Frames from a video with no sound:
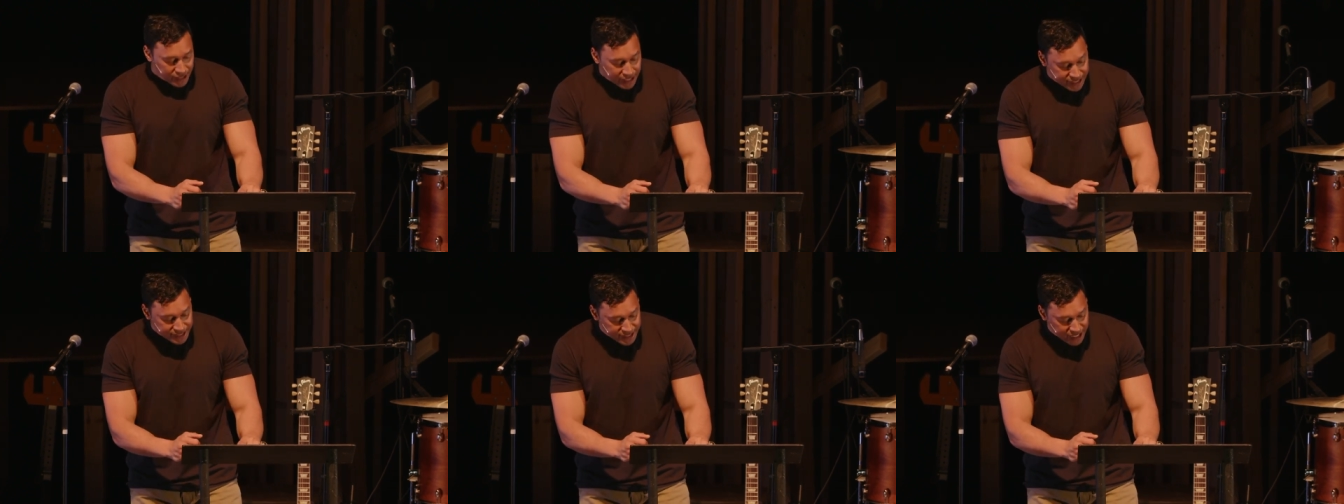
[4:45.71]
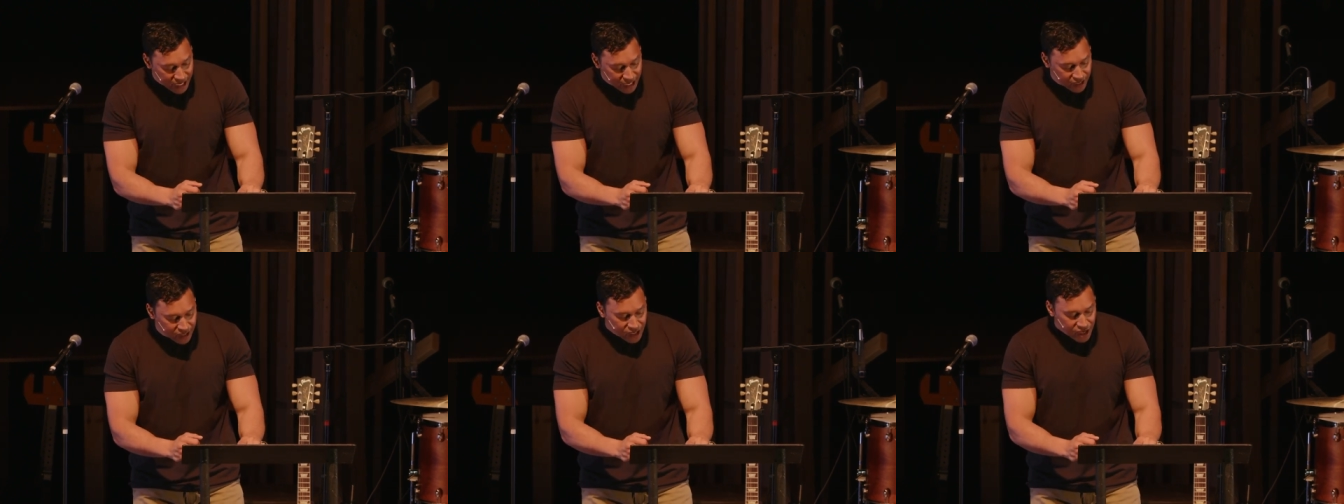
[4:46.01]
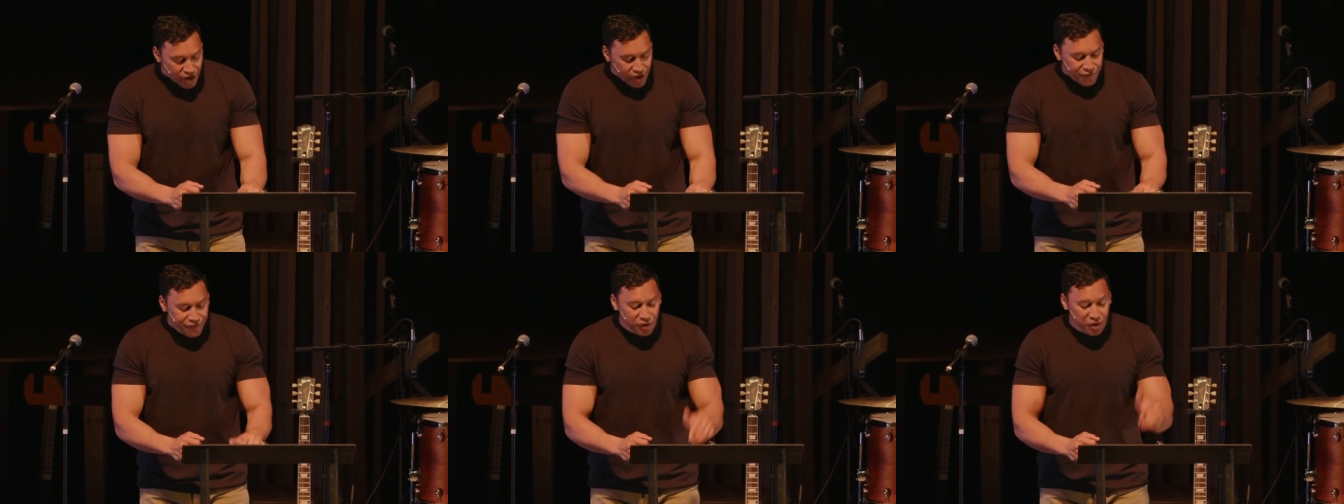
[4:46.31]
They
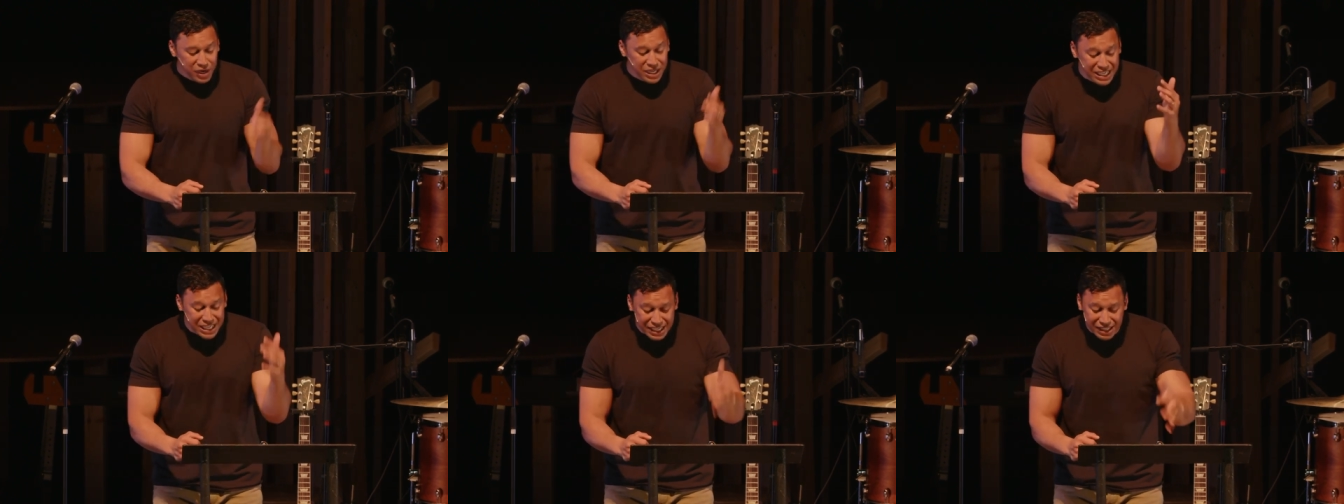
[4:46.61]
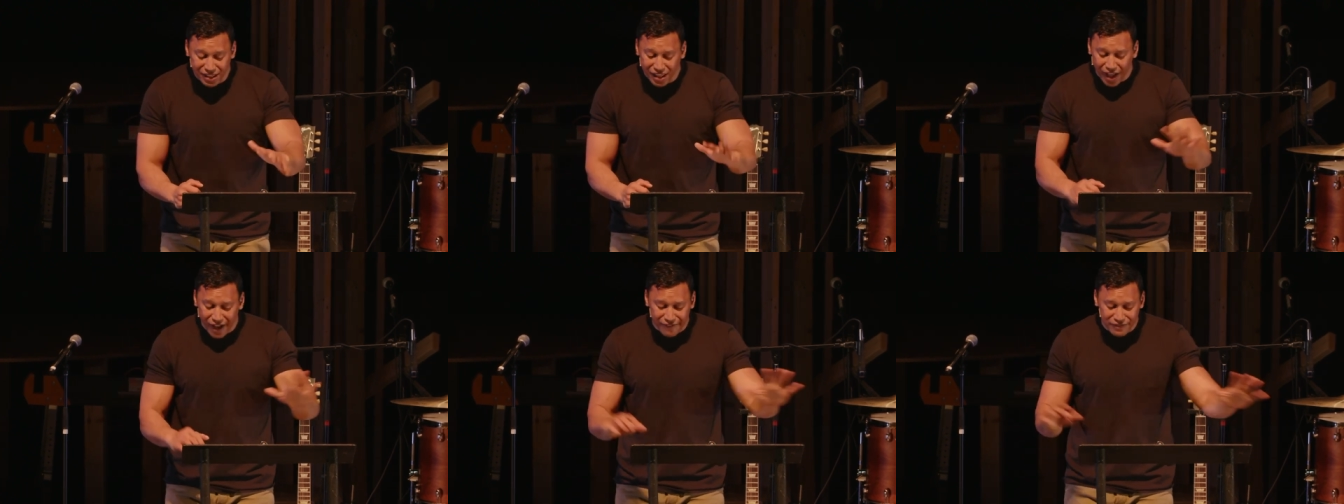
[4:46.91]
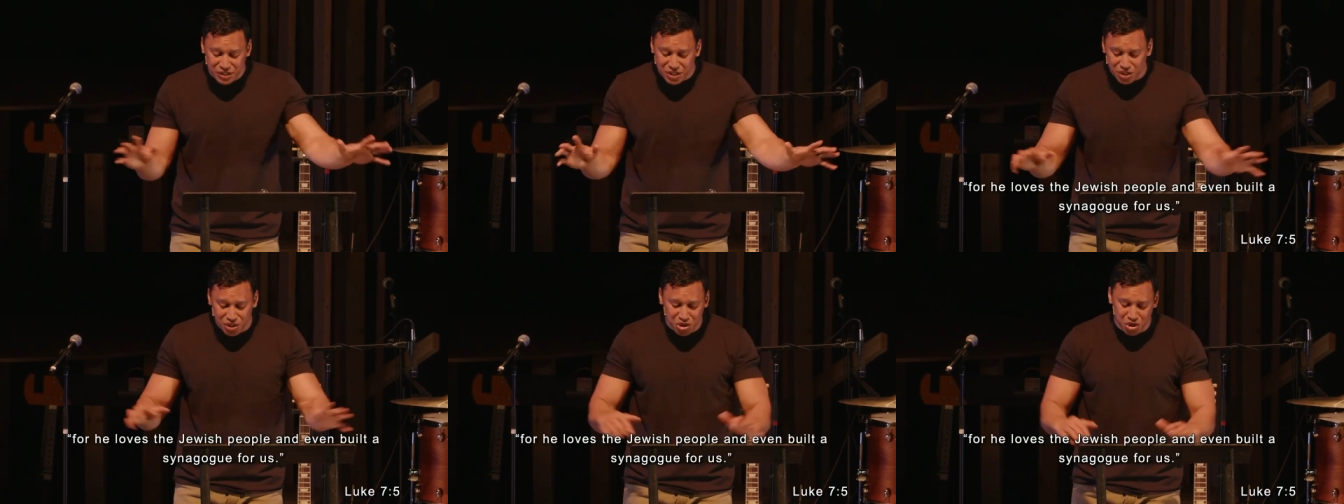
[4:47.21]
said, For he
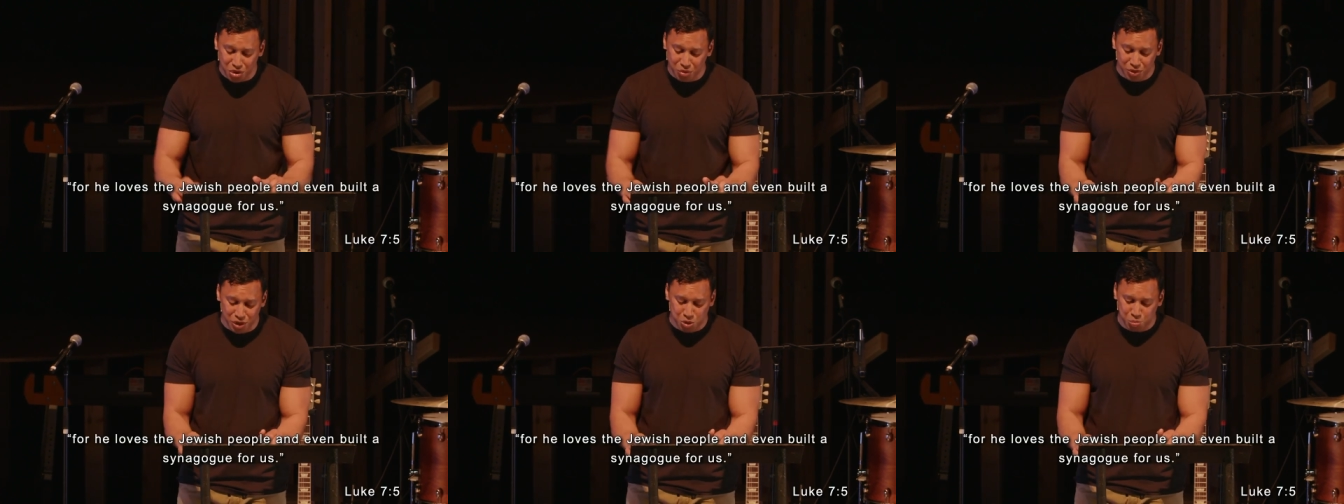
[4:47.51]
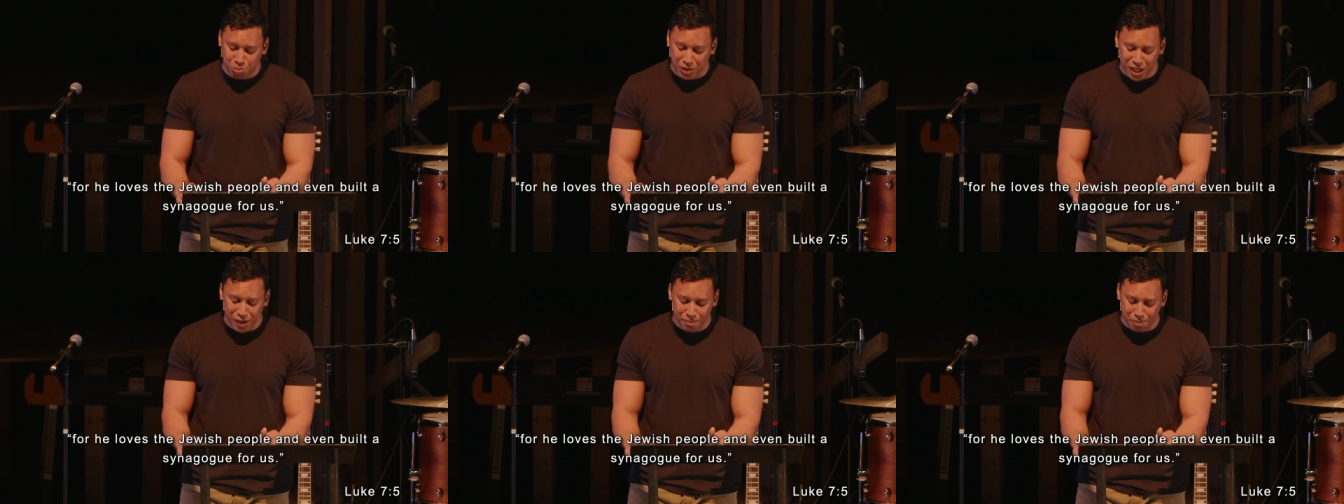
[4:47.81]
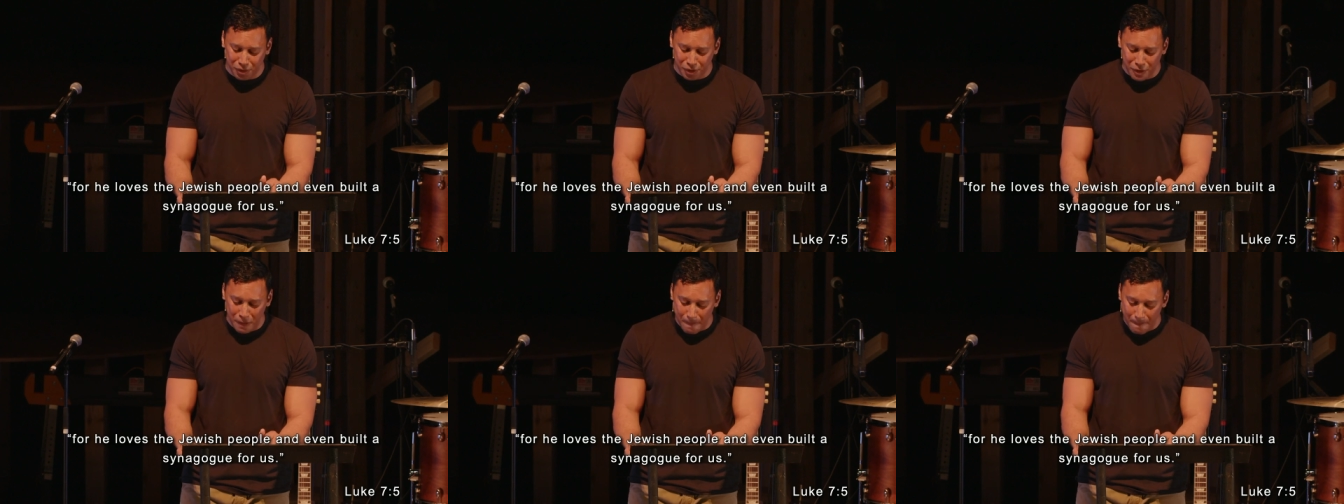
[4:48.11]
loves the Jewish
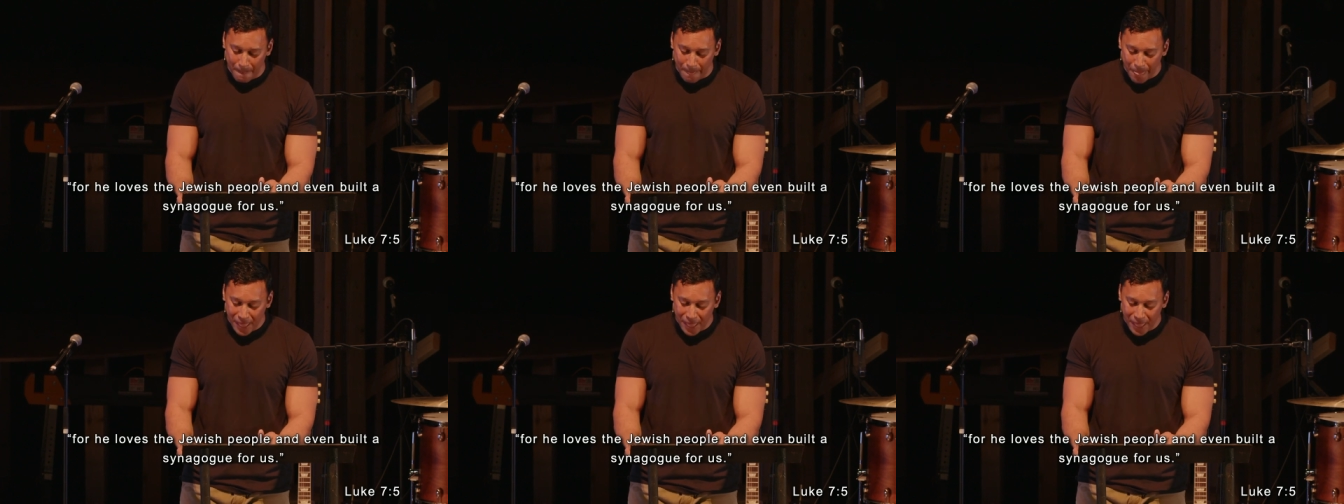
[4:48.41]
people